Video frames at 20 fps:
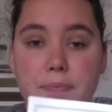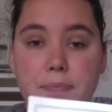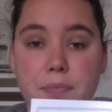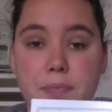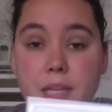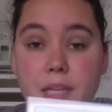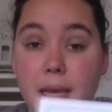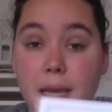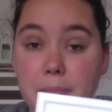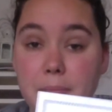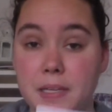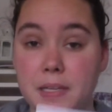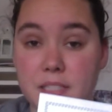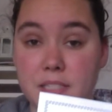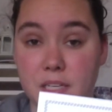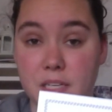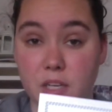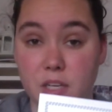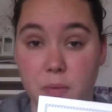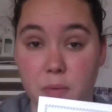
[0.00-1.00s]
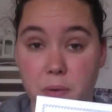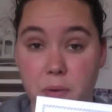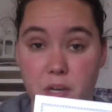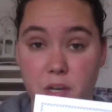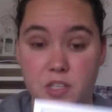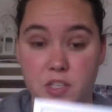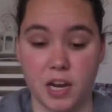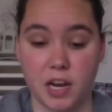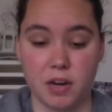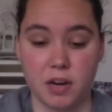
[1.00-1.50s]
keep these in your book of
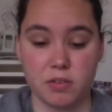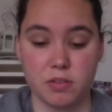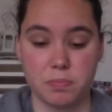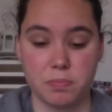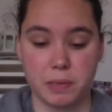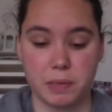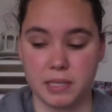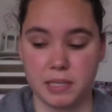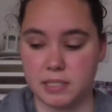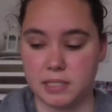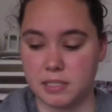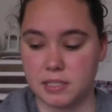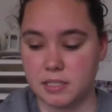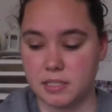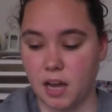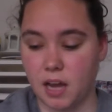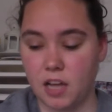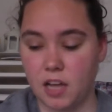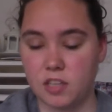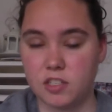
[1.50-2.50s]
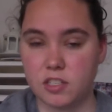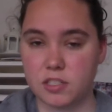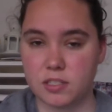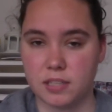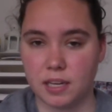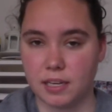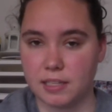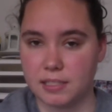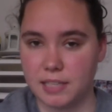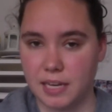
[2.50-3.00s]
shadows because it's not just
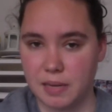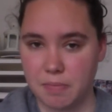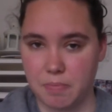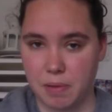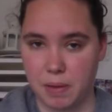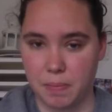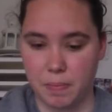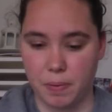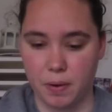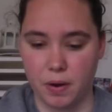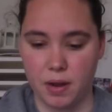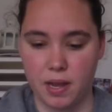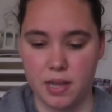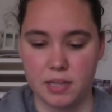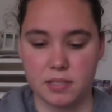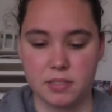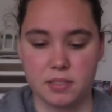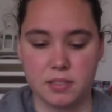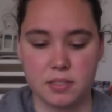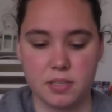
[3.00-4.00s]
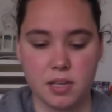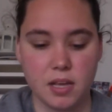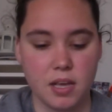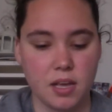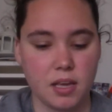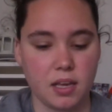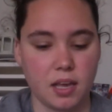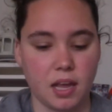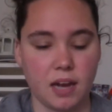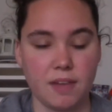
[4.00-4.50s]
like type paper. It's
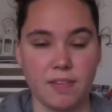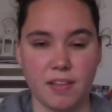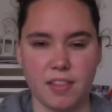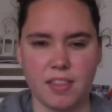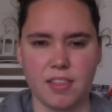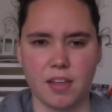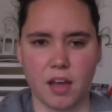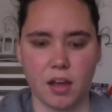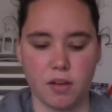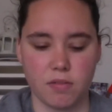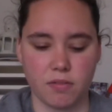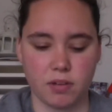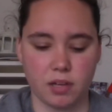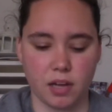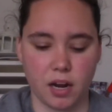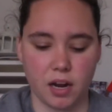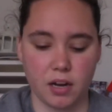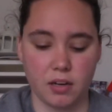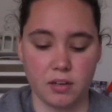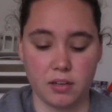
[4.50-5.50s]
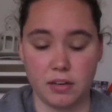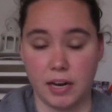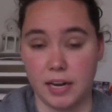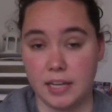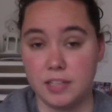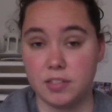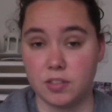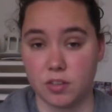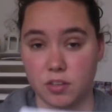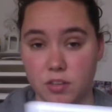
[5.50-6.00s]
kind of a
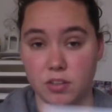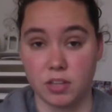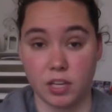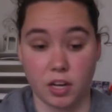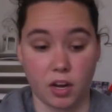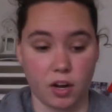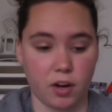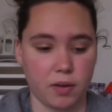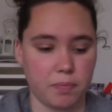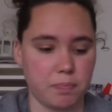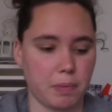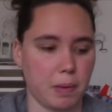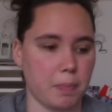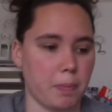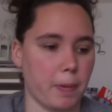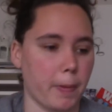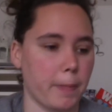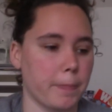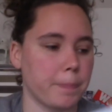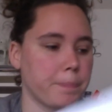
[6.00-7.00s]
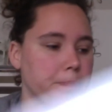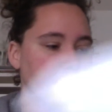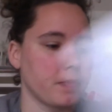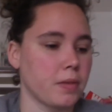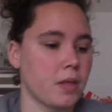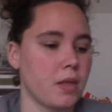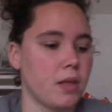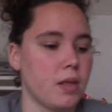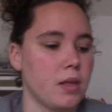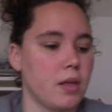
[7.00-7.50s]
nicer, thicker paper.
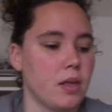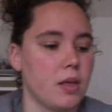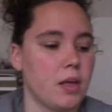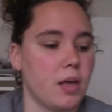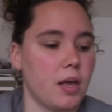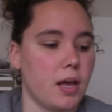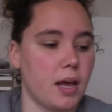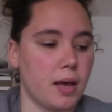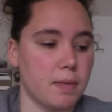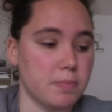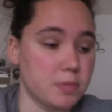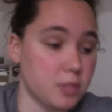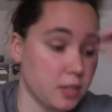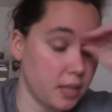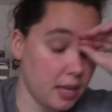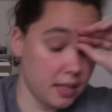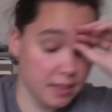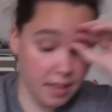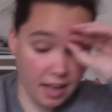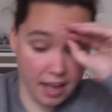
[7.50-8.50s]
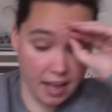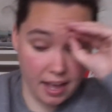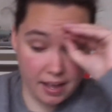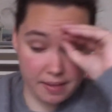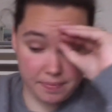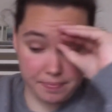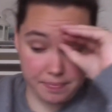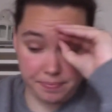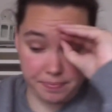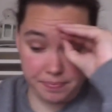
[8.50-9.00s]
So you get
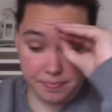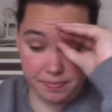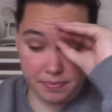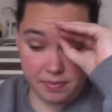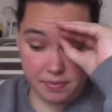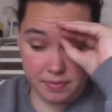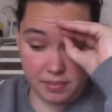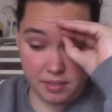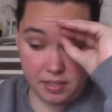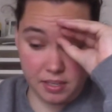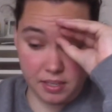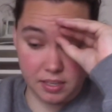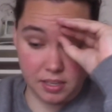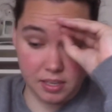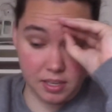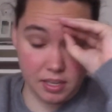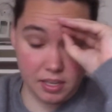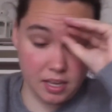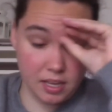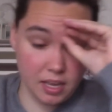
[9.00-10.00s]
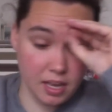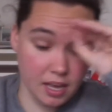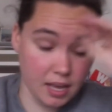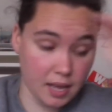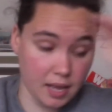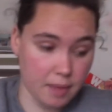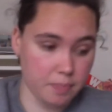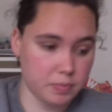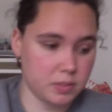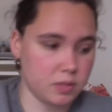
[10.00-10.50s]
that.
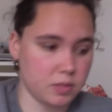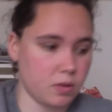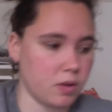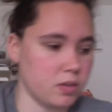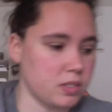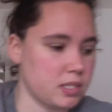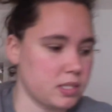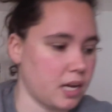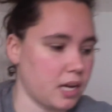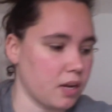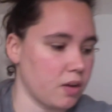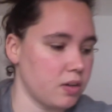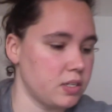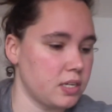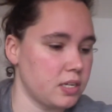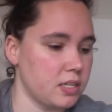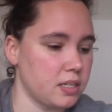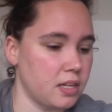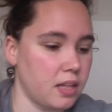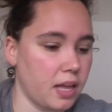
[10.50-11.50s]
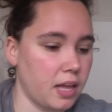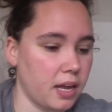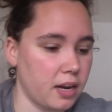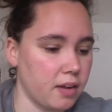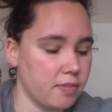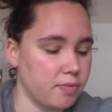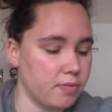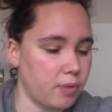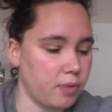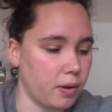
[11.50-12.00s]
So I'll just kind of go down the line
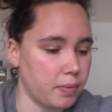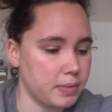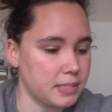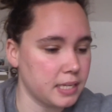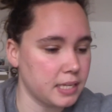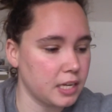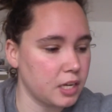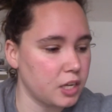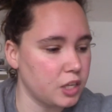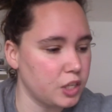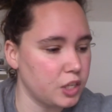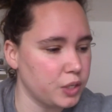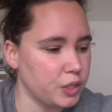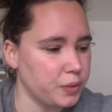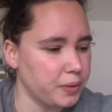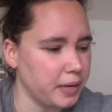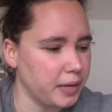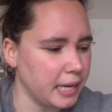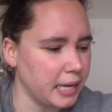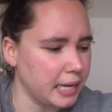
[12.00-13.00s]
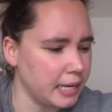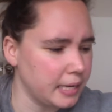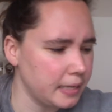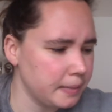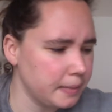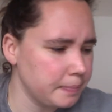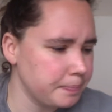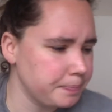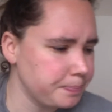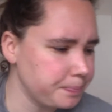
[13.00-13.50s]
of what was
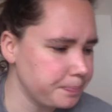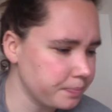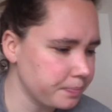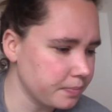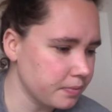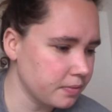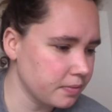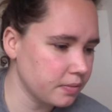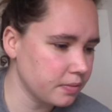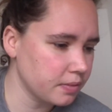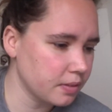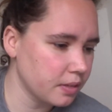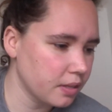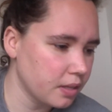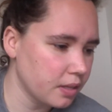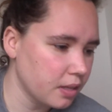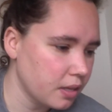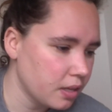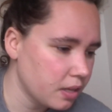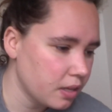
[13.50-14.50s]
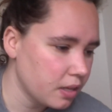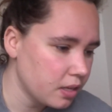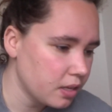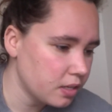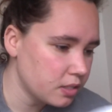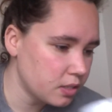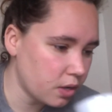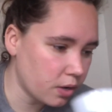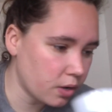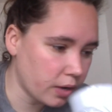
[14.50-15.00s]
included.
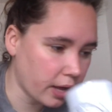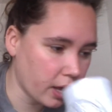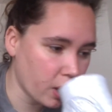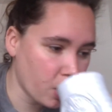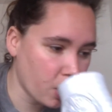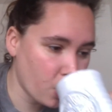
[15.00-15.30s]
So, okay.